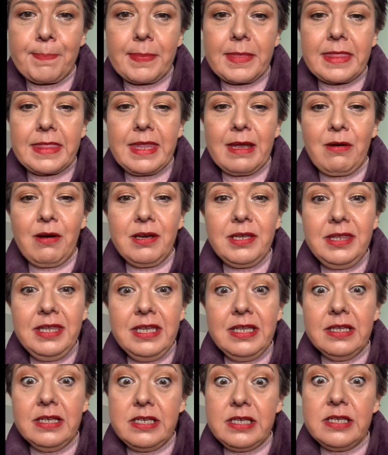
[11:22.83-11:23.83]
Now, I
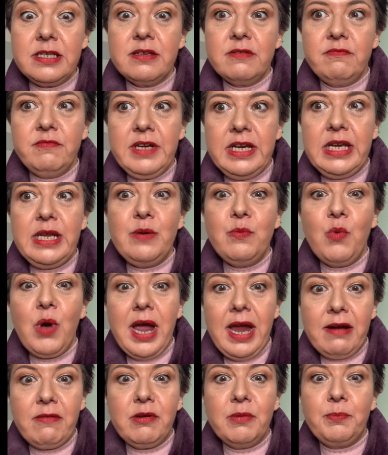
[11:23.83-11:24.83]
think this is a really
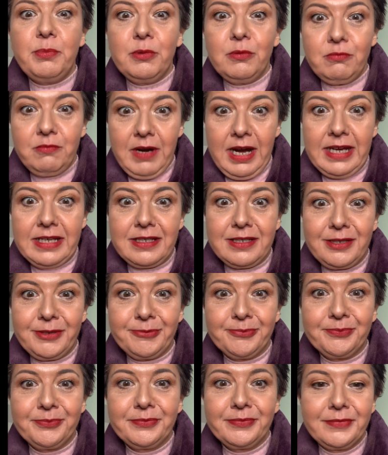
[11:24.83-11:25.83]
wearable red.
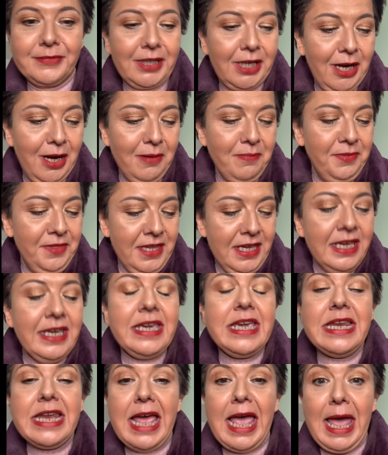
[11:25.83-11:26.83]
I'm
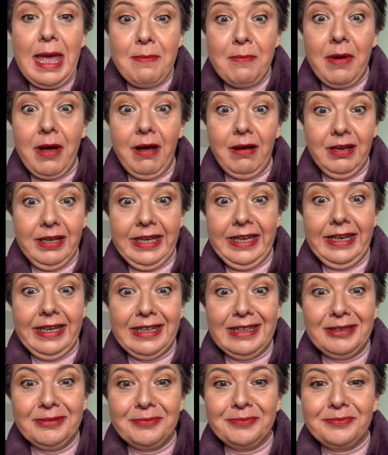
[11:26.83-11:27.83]
thinking Emma
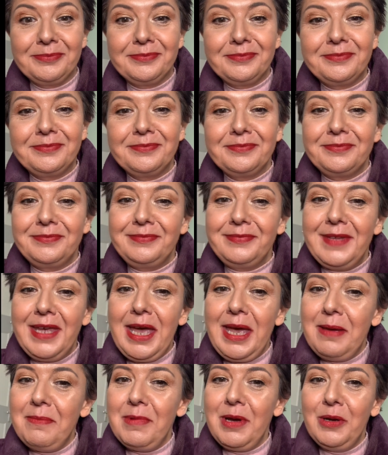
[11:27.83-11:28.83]
here.
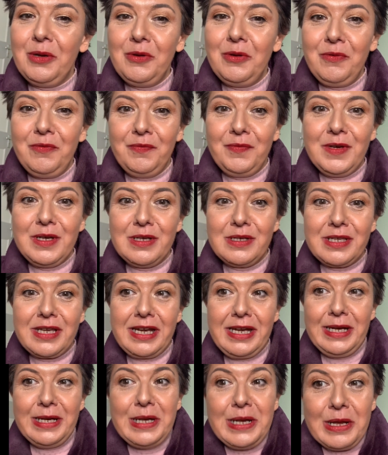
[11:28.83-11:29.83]
Emma, who feels a
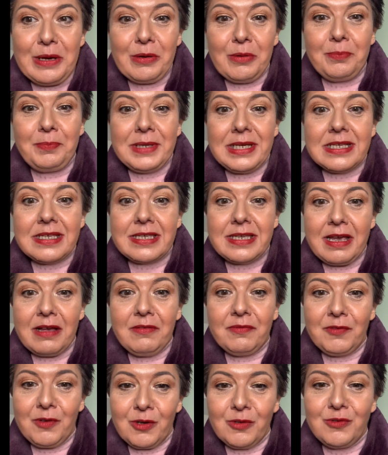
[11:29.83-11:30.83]
little bit
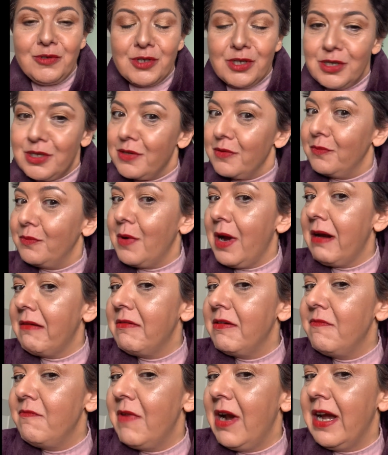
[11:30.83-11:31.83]
self-conscious of
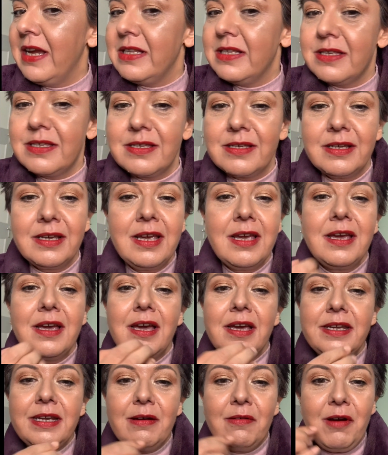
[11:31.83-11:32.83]
wearing reds.
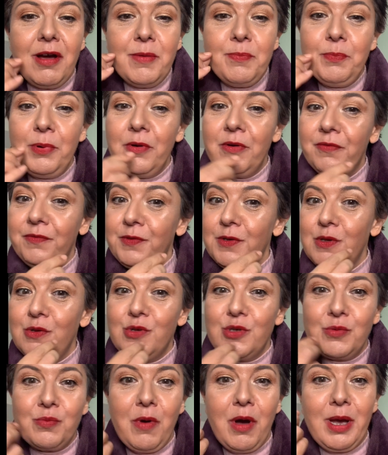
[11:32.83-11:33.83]
Now, I put a few
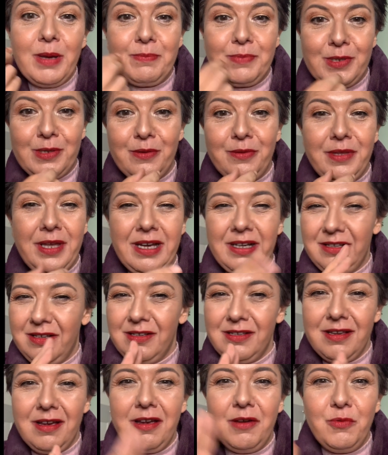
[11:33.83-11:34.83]
swipes on that
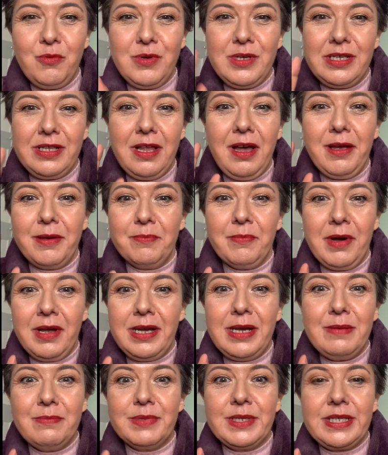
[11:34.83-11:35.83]
because I always like my
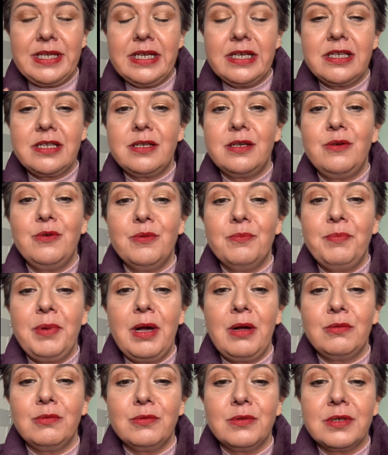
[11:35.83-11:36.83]
lipsticks to look
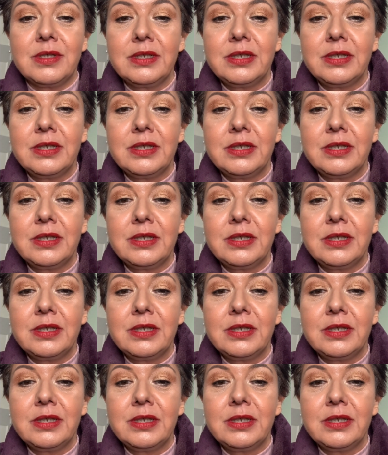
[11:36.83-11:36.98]
bold.